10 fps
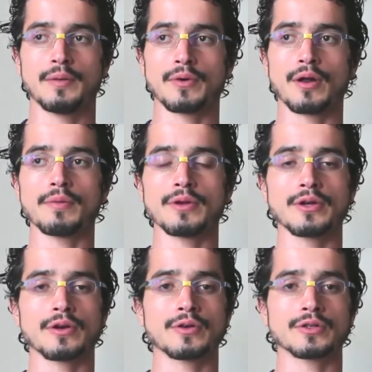probably
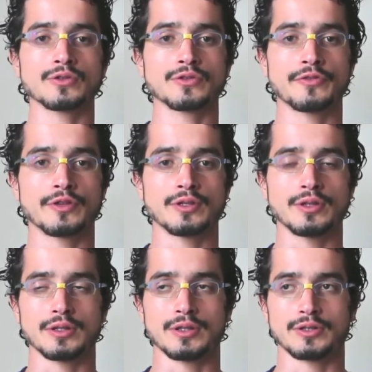you're going to
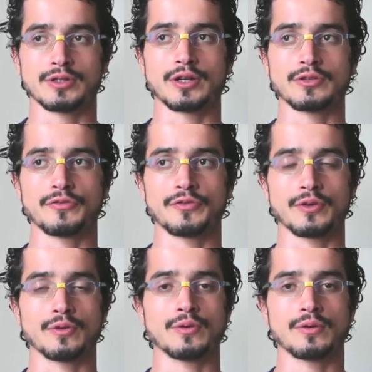start to
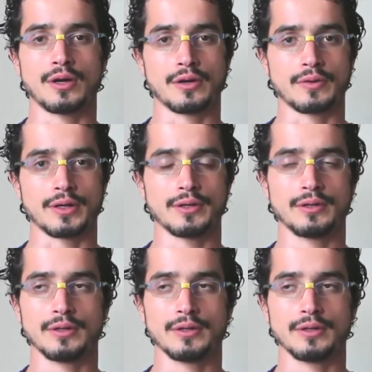feel hungry.